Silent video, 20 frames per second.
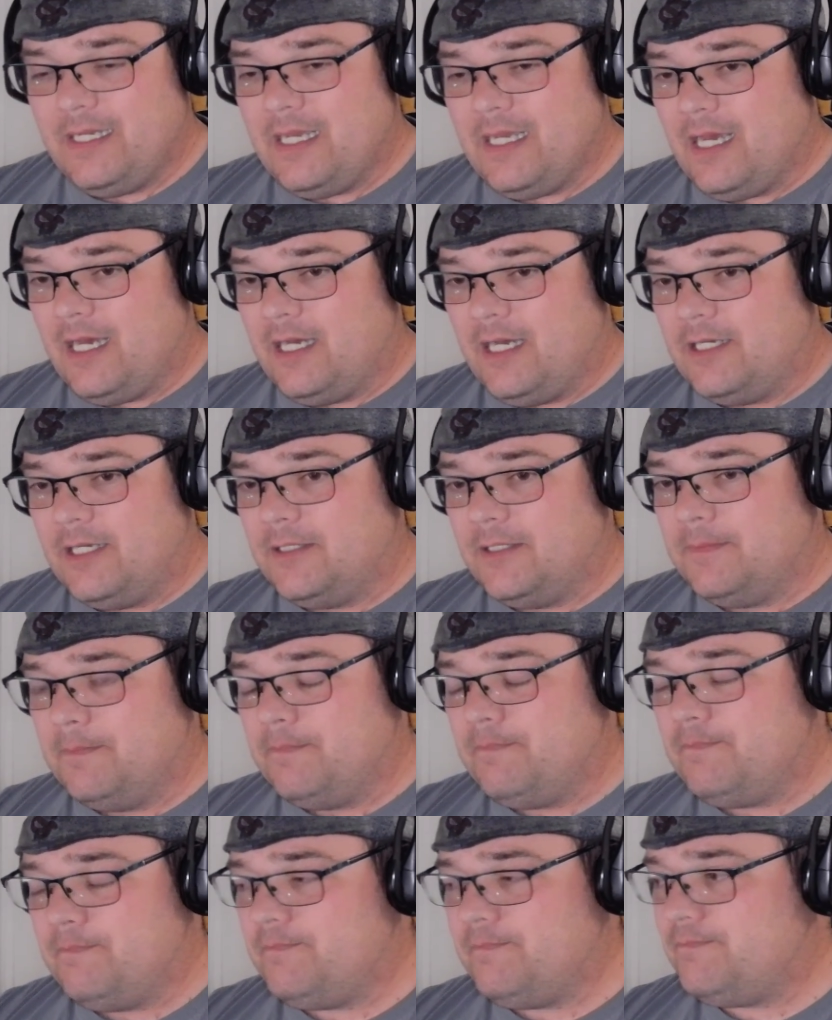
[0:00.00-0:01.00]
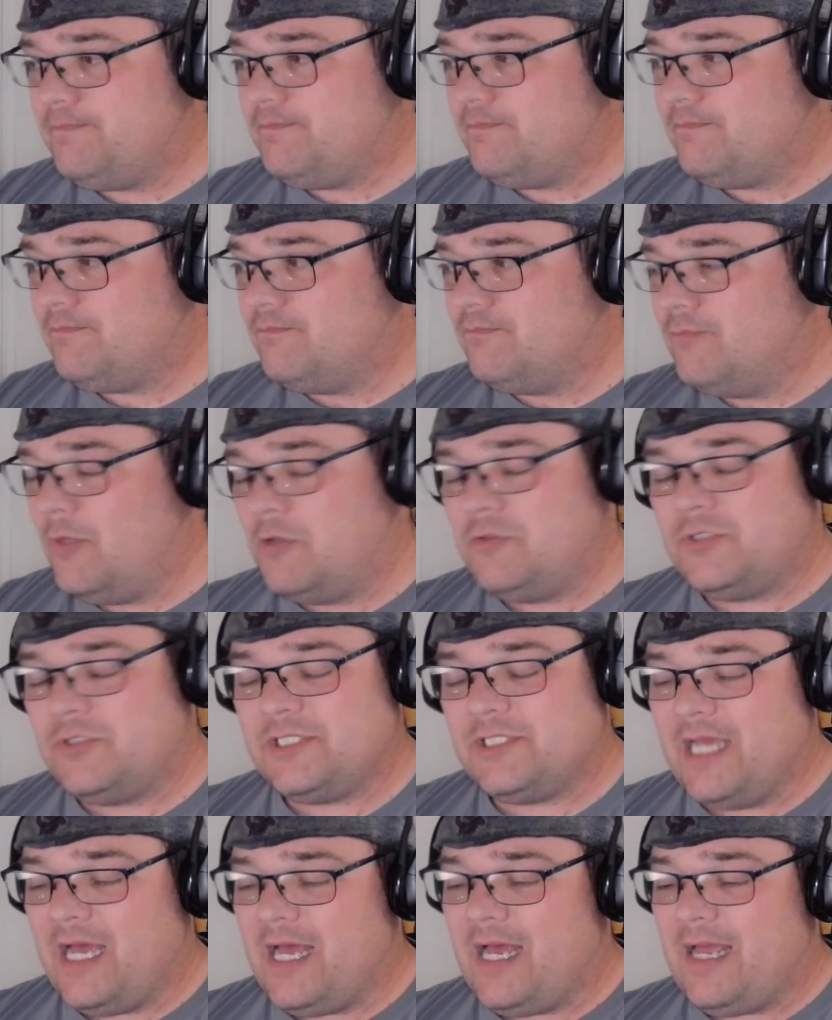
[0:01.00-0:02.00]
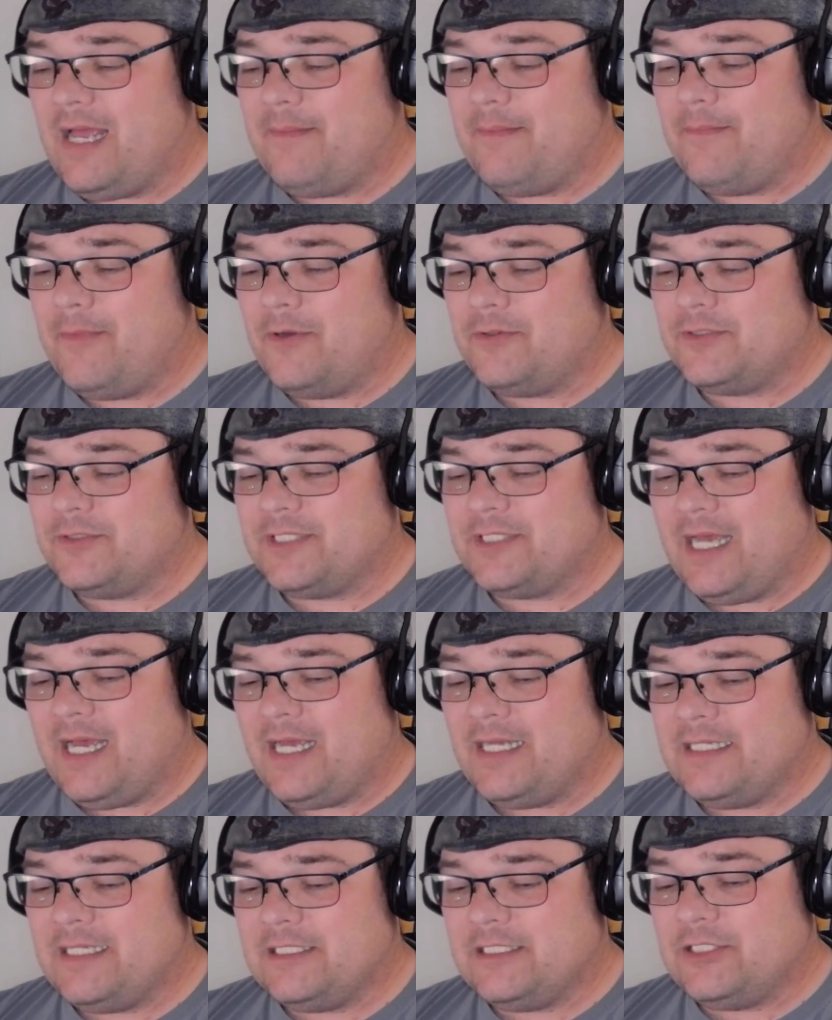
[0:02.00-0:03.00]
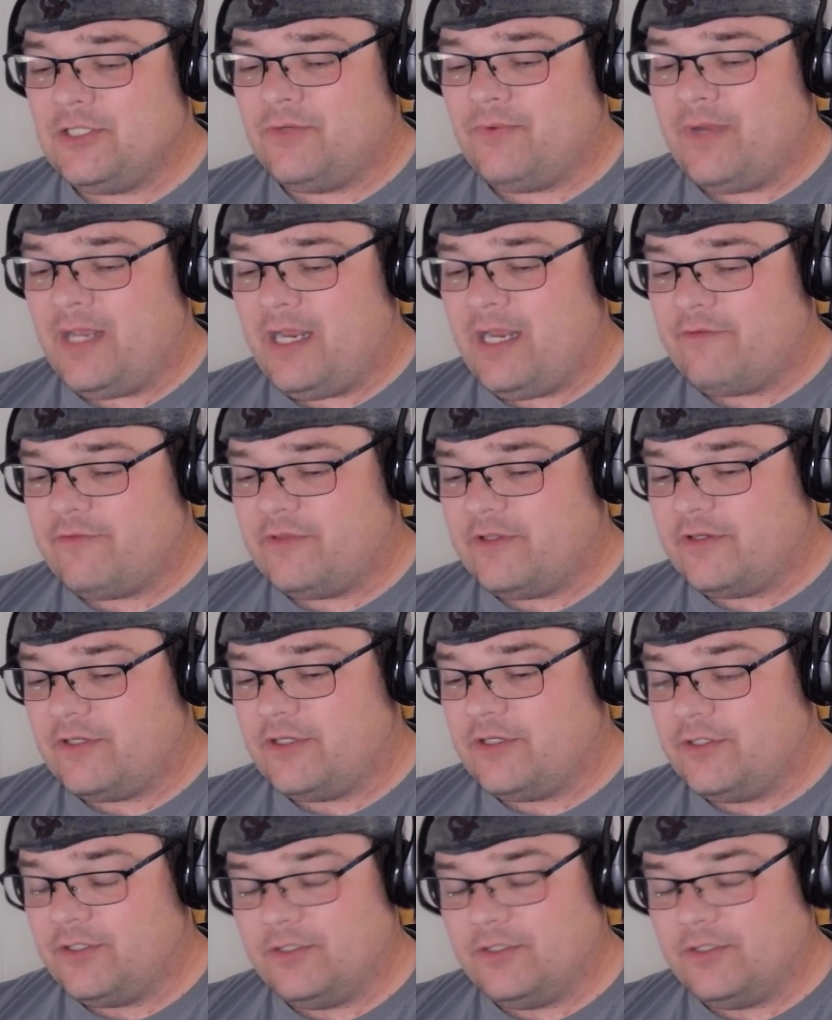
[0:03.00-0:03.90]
Most guys don't have the